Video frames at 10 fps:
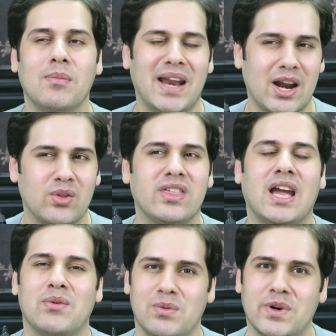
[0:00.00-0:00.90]
but I don't
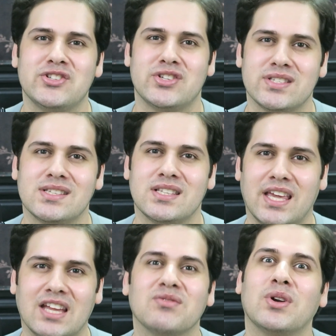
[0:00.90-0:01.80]
think I will purchase this
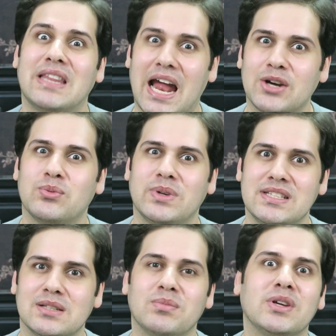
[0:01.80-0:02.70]
again for that
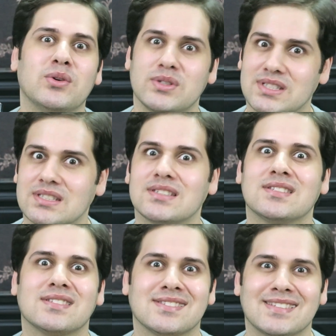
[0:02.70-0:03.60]
reason
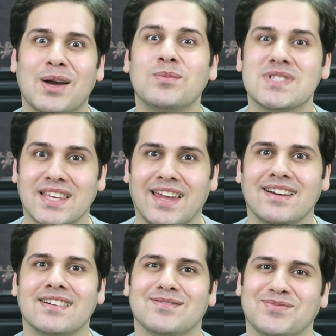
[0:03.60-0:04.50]
because I'm
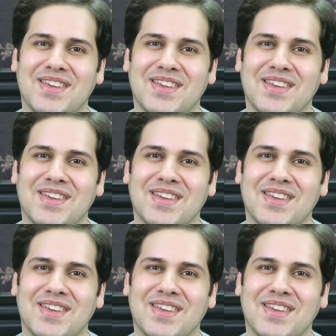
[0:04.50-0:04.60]
scared.